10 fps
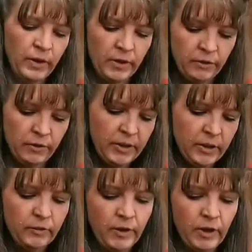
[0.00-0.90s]
where you
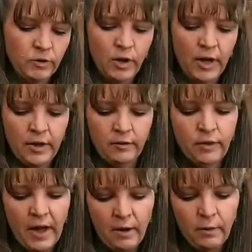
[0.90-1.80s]
live, how dry your
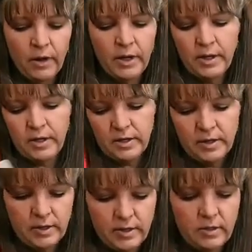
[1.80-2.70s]
flour
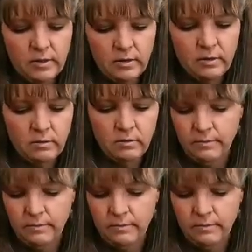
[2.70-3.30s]
is,